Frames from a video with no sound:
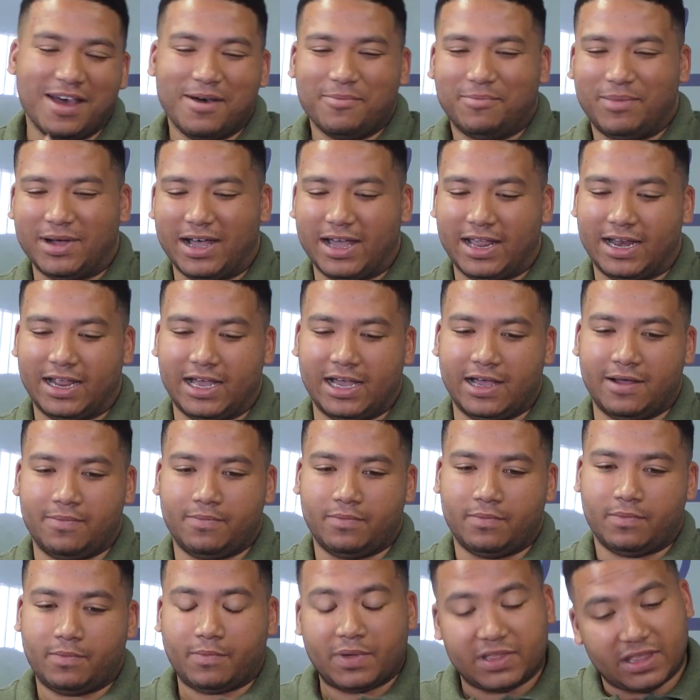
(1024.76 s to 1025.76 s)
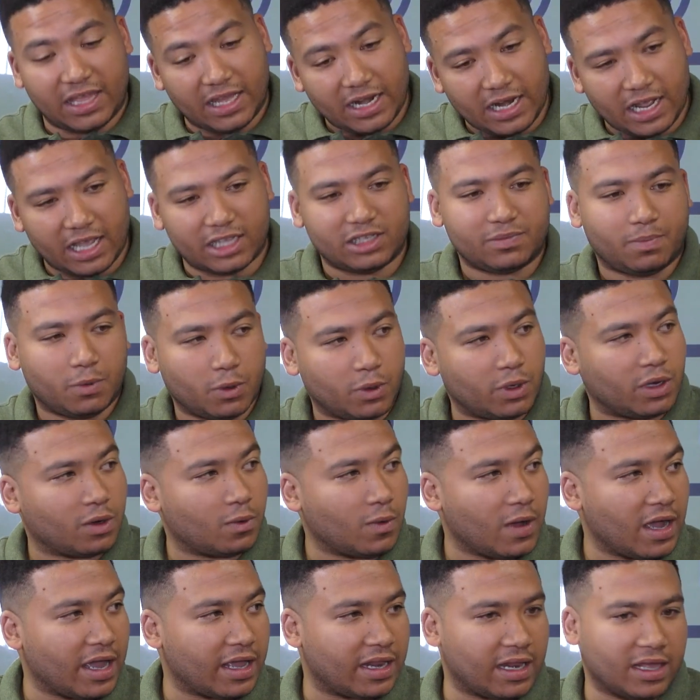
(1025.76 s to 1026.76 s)
But then I explored
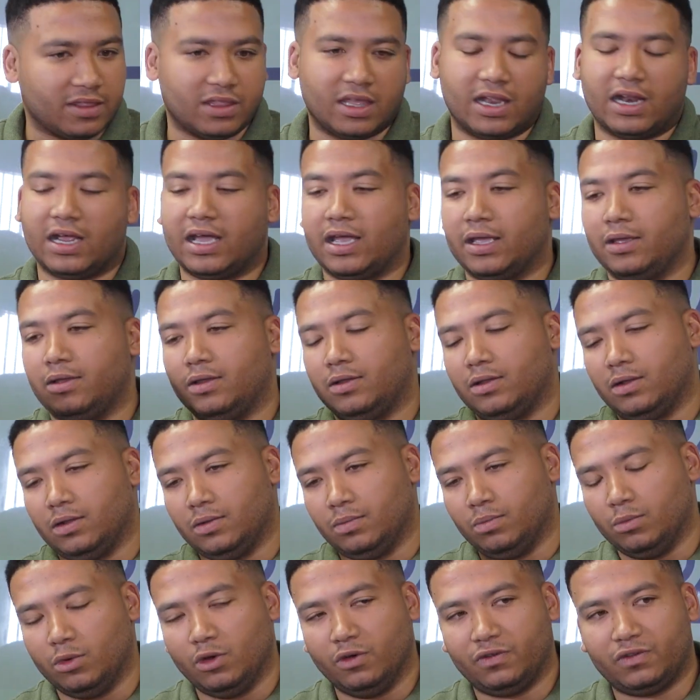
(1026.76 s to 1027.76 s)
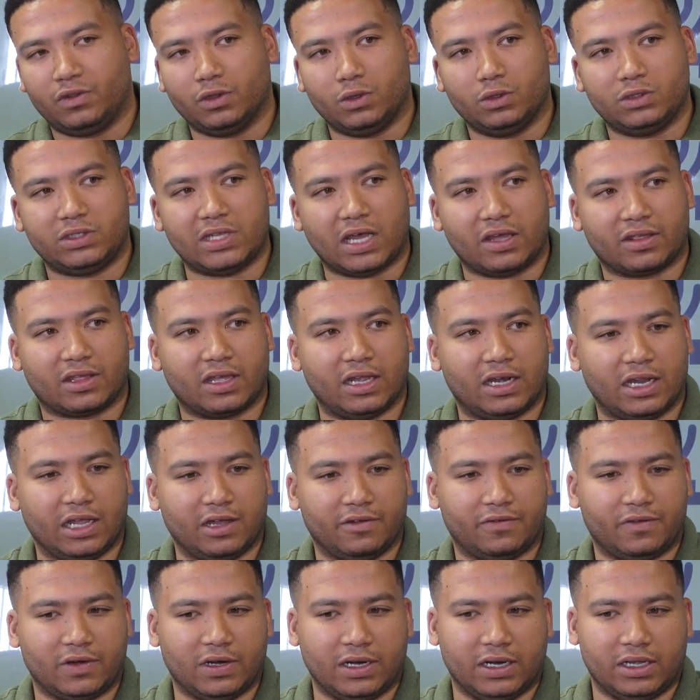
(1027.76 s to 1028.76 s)
wine, and then I moved to South Korea
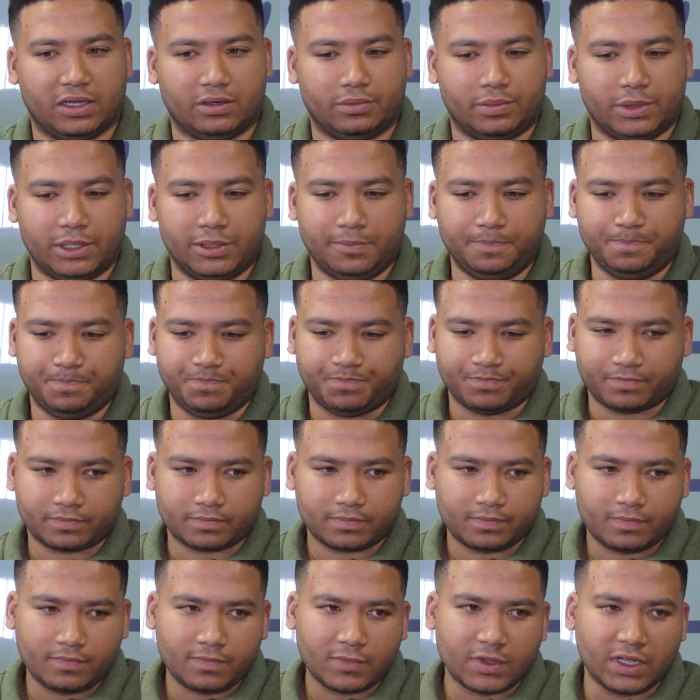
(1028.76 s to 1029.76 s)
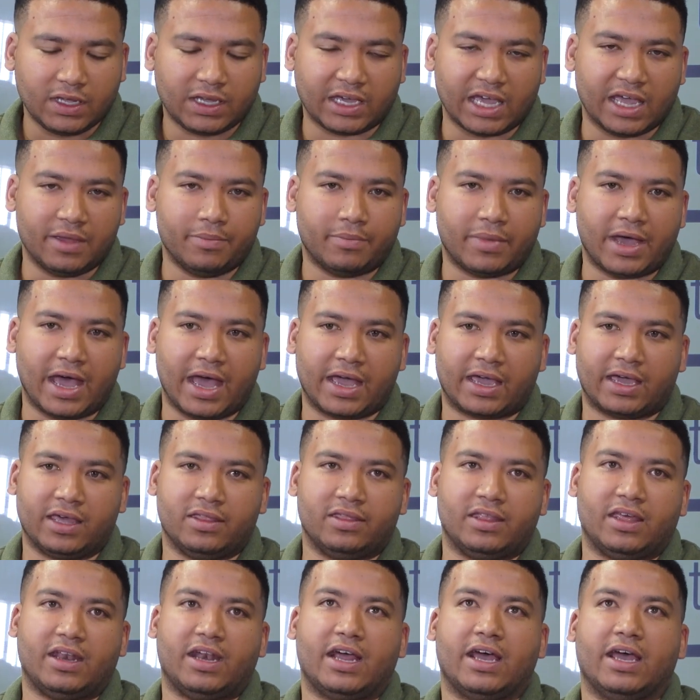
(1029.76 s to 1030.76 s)
for a little bit, came back, and
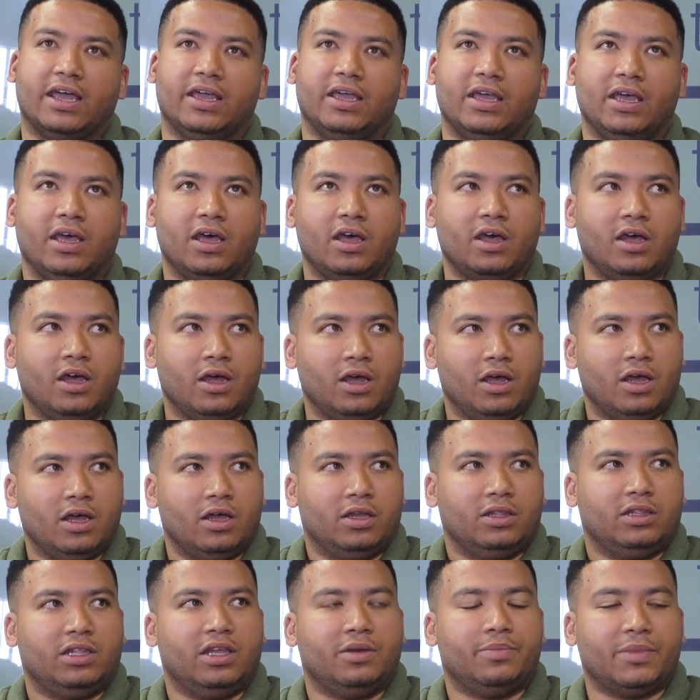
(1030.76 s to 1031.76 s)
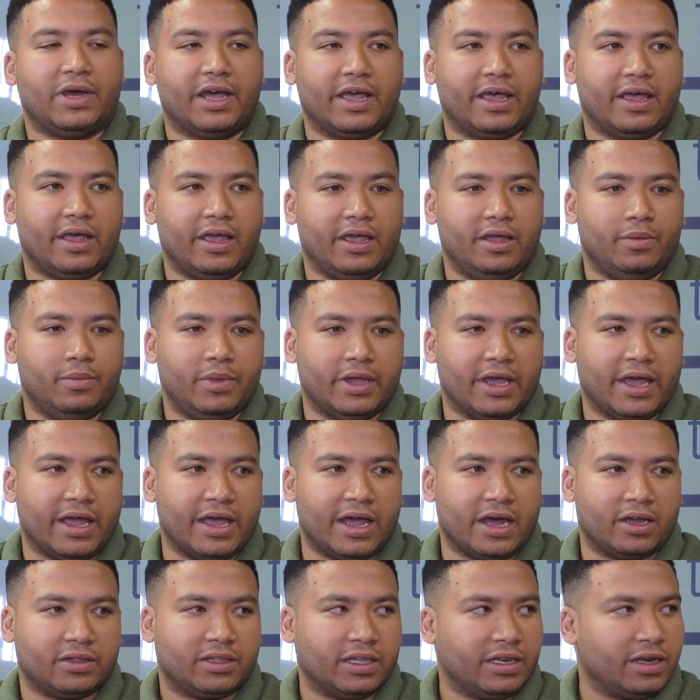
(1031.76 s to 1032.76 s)
then I did my MBA
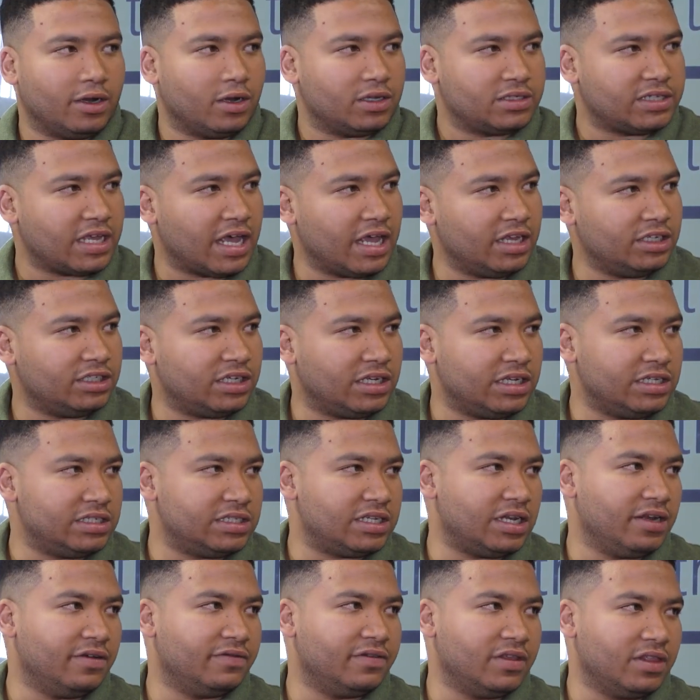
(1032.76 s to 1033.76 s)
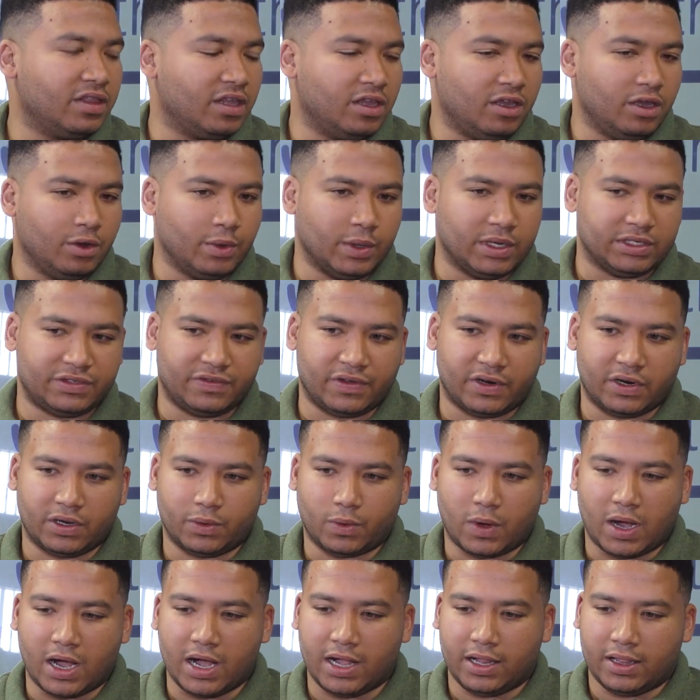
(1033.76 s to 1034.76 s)
out in Los Angeles, lived in the US for a
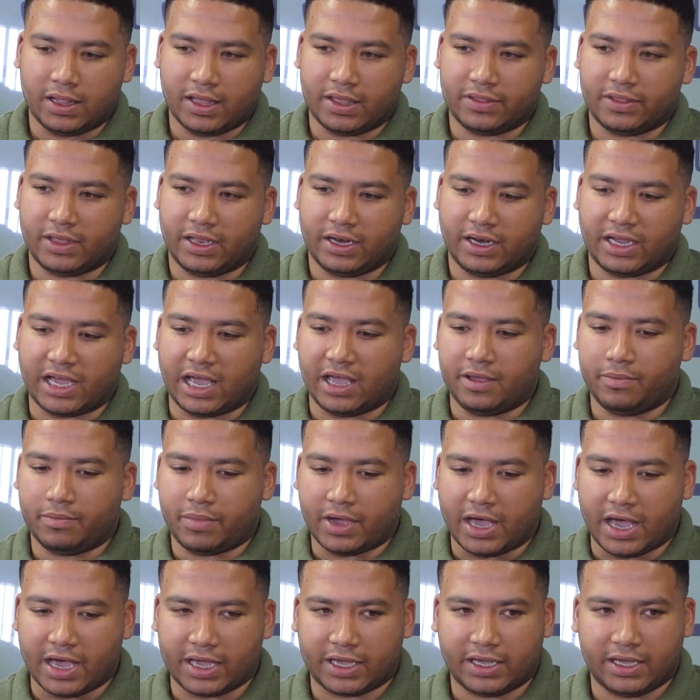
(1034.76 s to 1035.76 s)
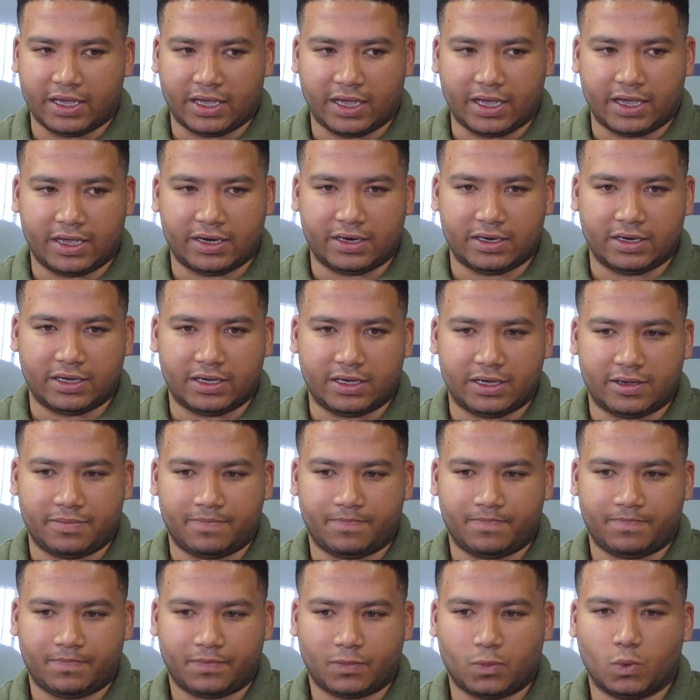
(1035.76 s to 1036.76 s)
while, and then came back and
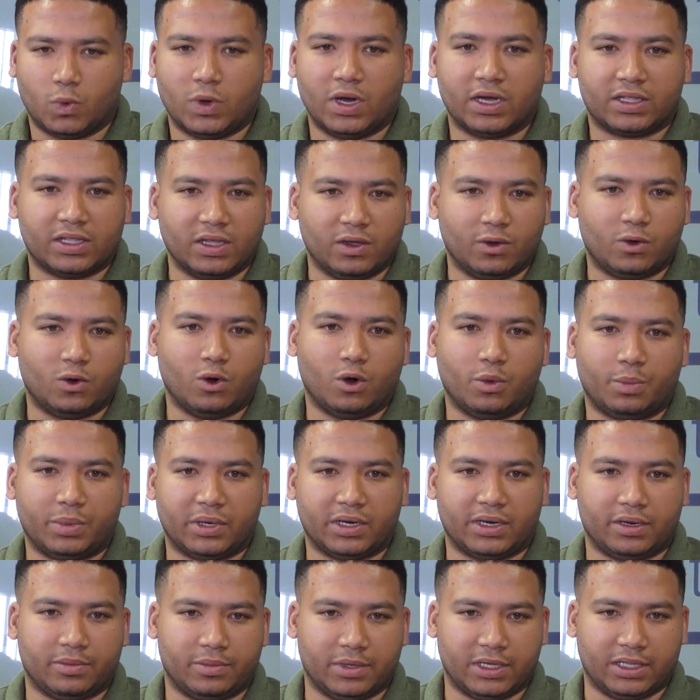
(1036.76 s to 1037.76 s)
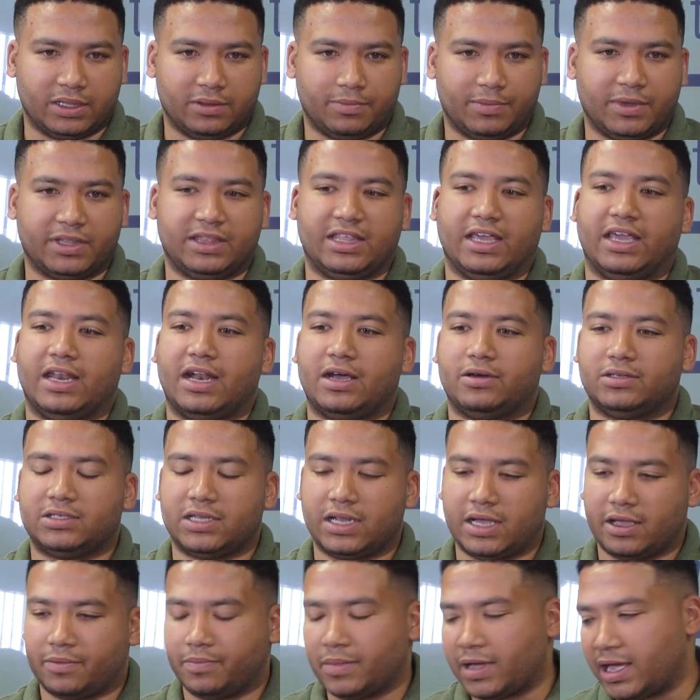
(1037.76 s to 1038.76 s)
worked in corporate a bit. But then I was
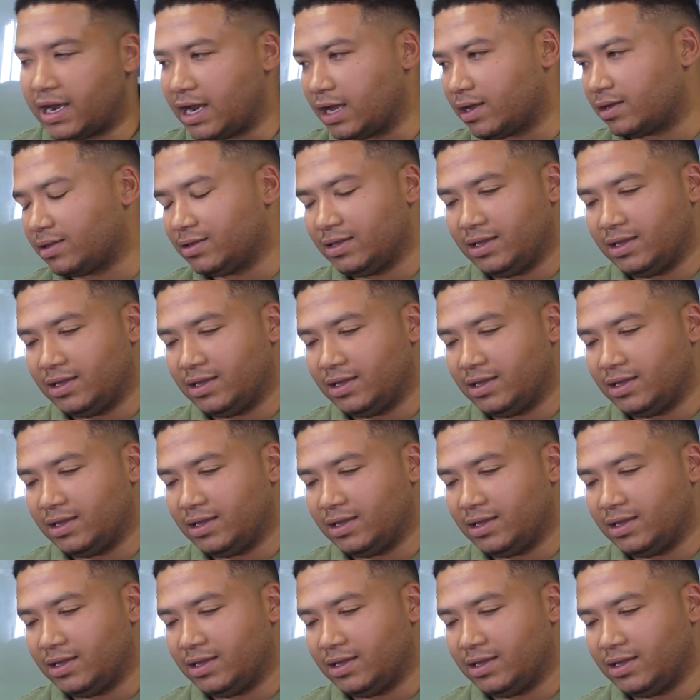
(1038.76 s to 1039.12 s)
like, man,